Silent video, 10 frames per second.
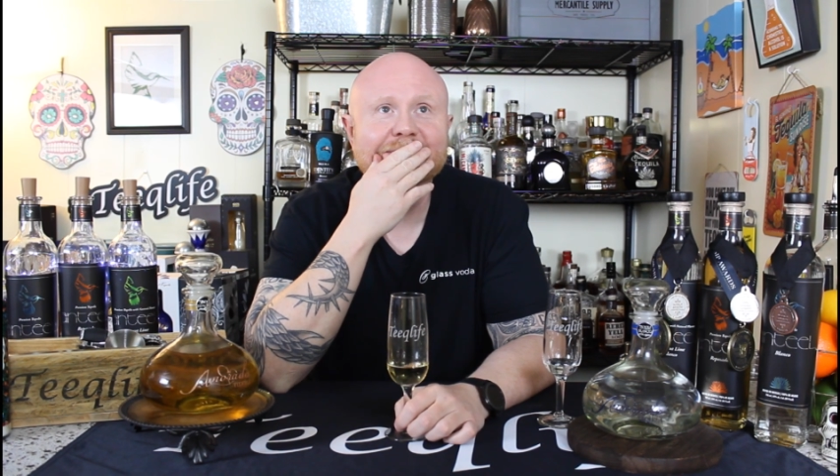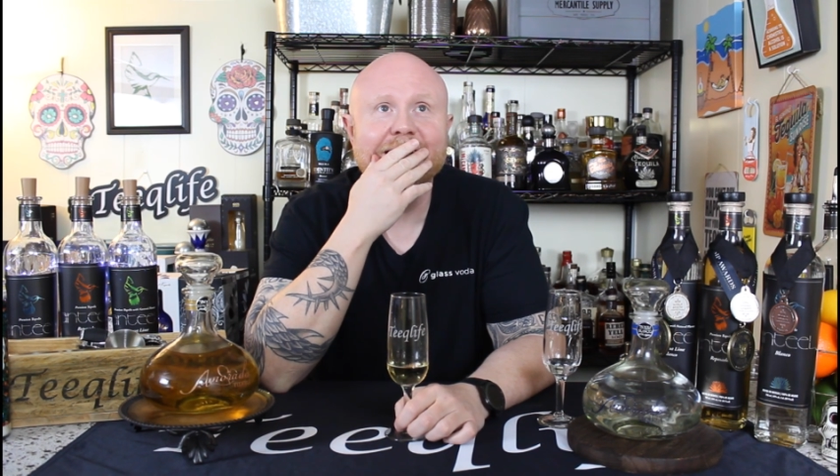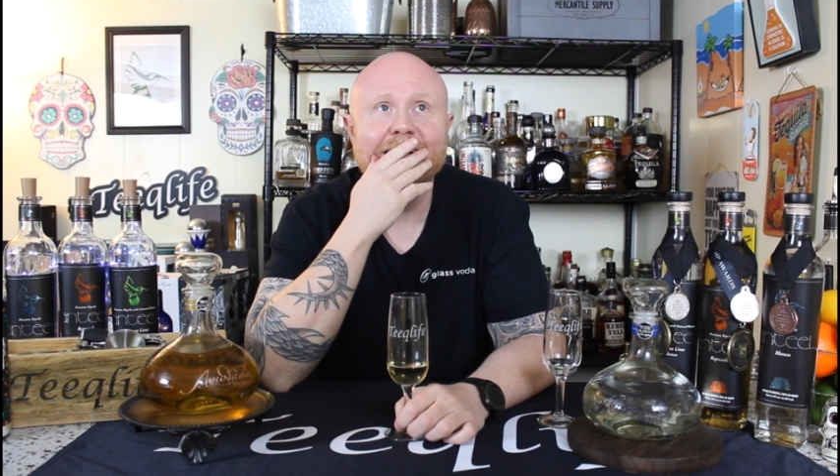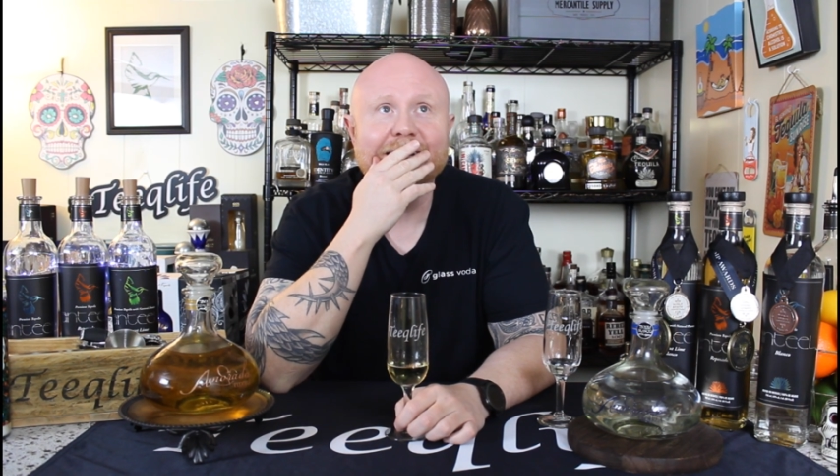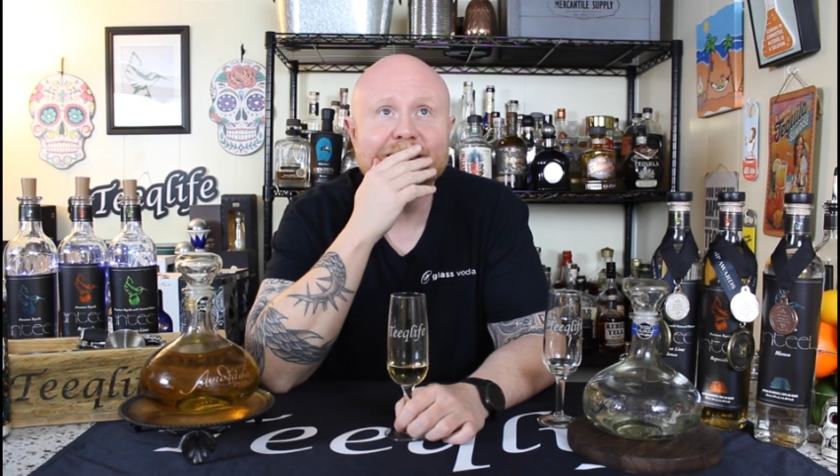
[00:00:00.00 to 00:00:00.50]

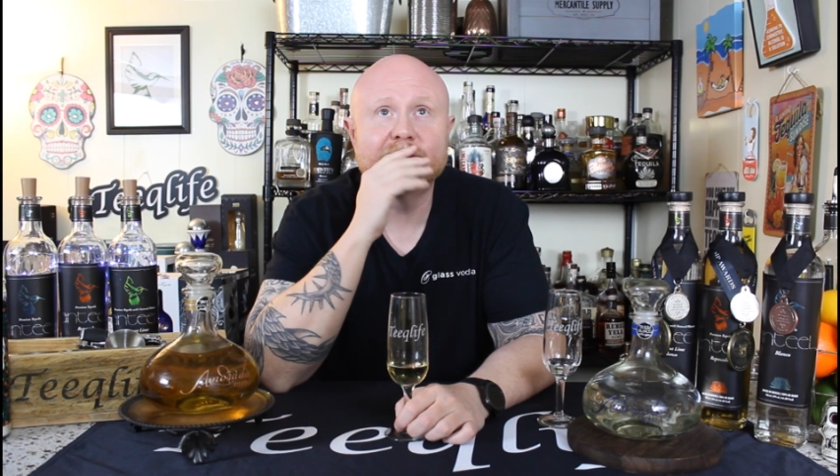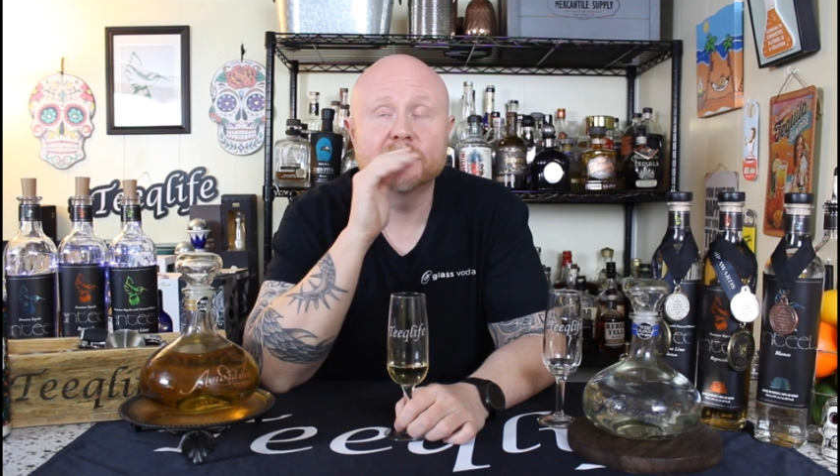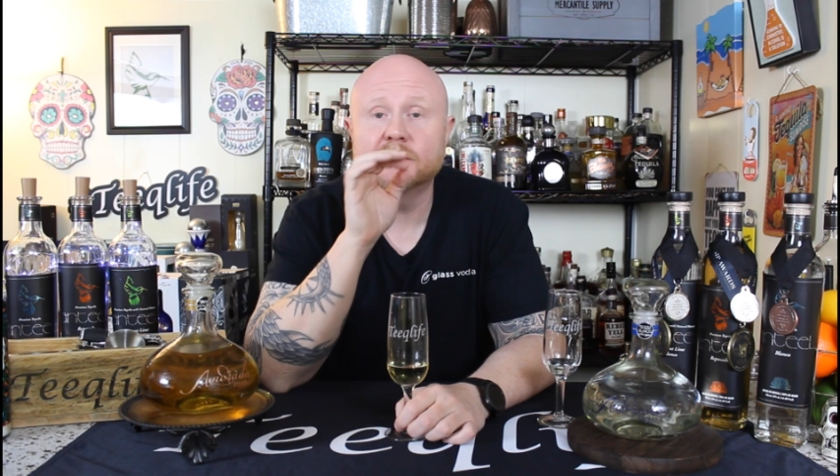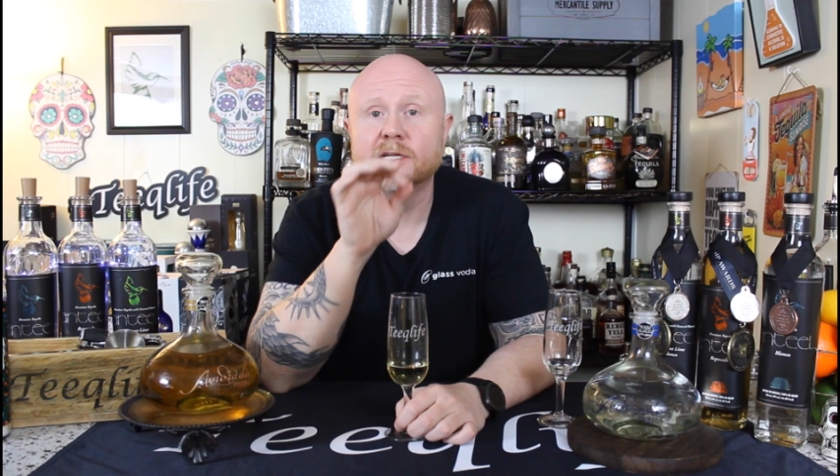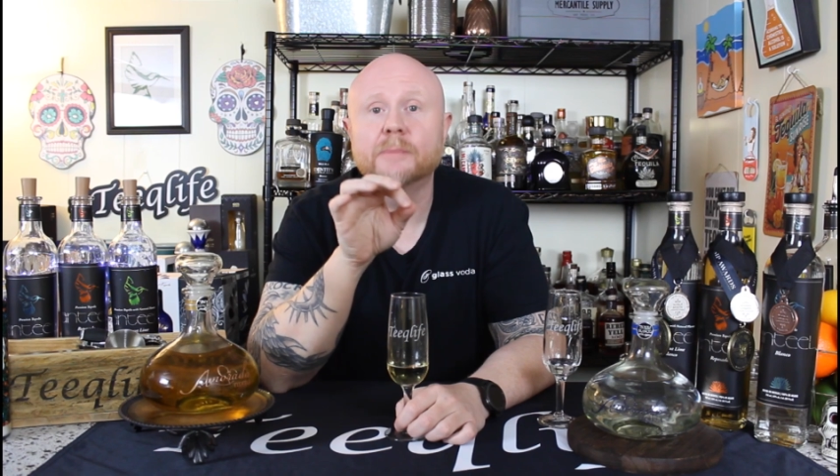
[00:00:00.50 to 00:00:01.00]
That is
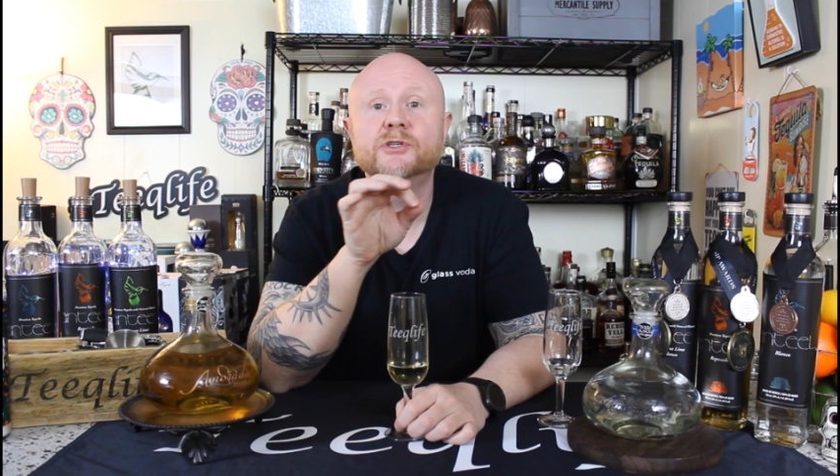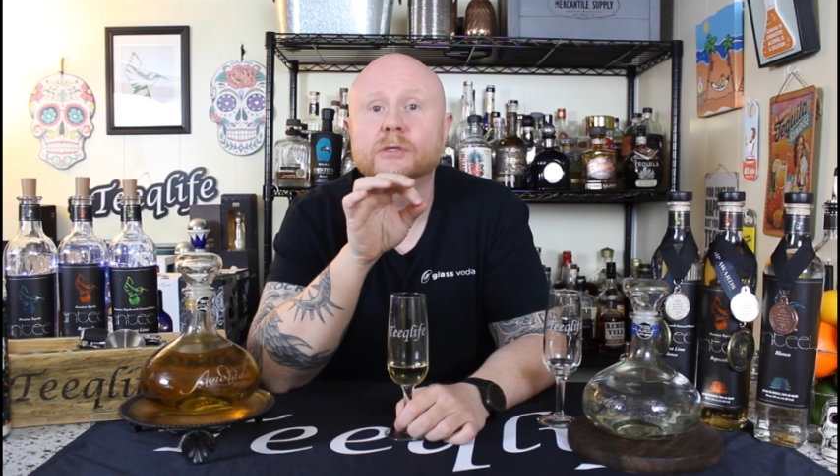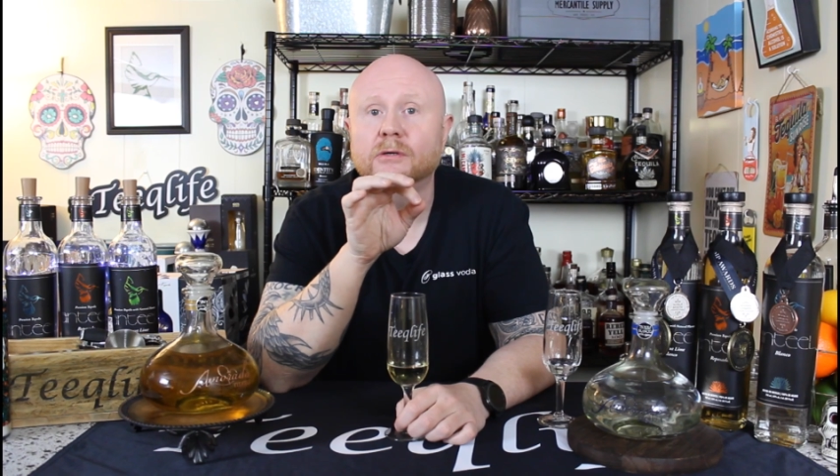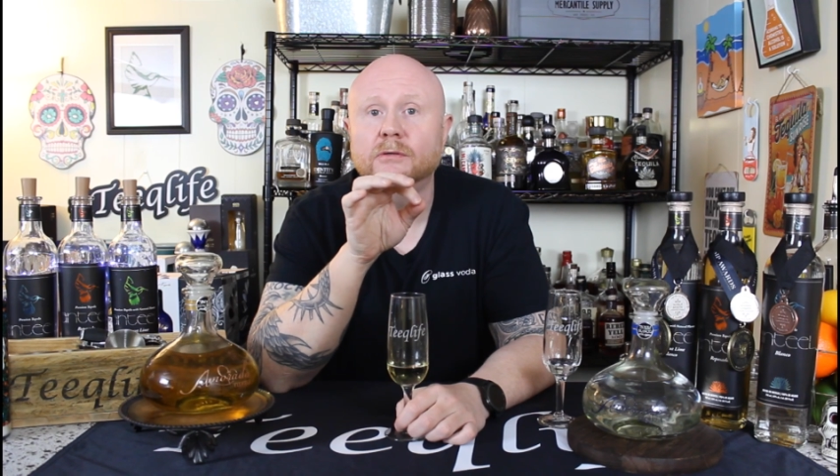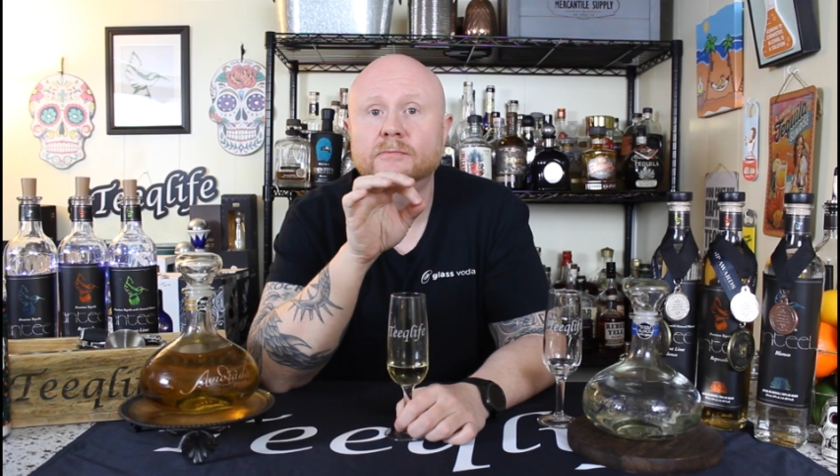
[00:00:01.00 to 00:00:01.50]

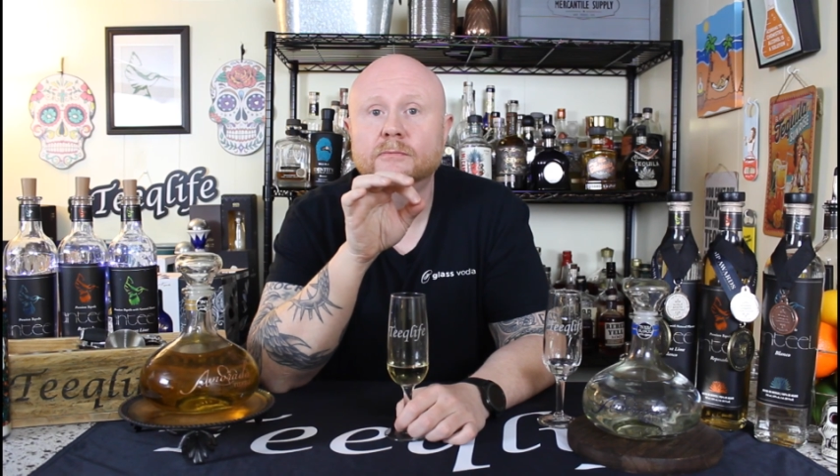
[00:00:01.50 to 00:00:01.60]
exceptional.